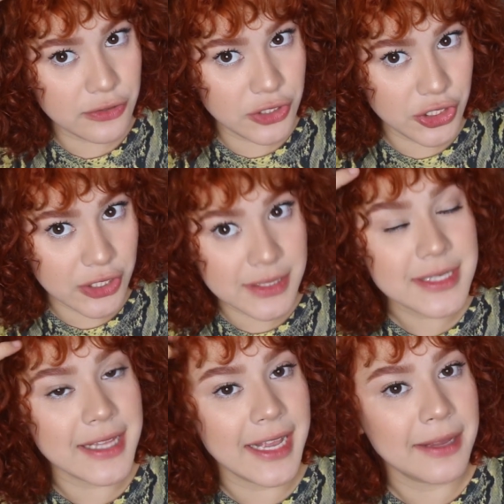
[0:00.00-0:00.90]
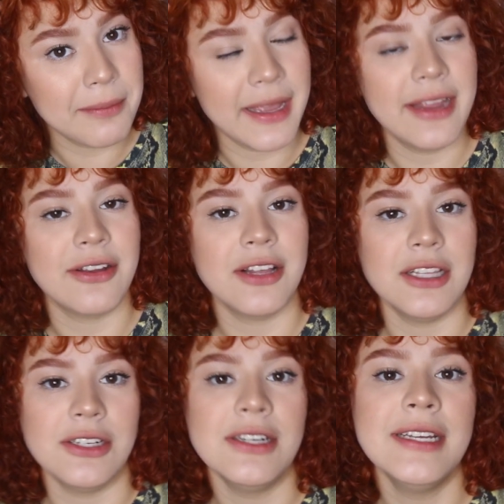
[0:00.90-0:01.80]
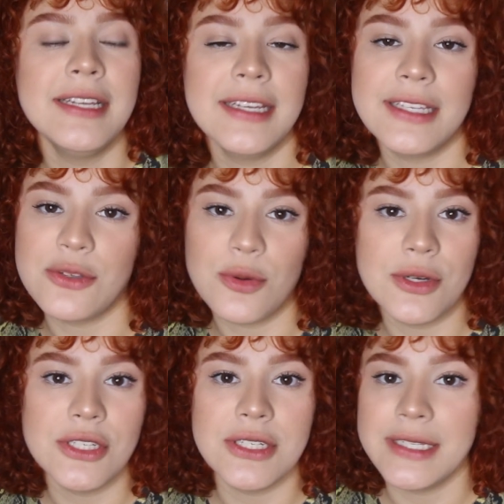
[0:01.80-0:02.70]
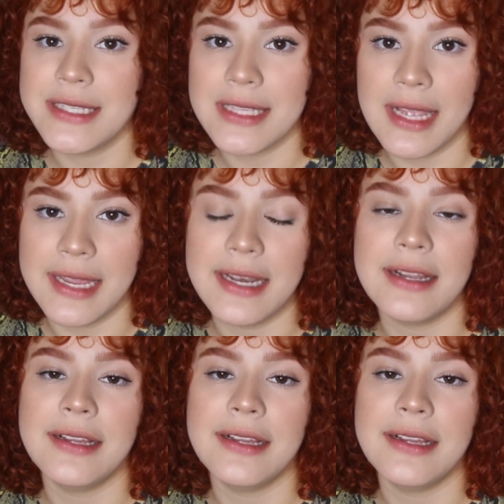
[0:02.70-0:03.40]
just like my hair color. It's orange and it's light.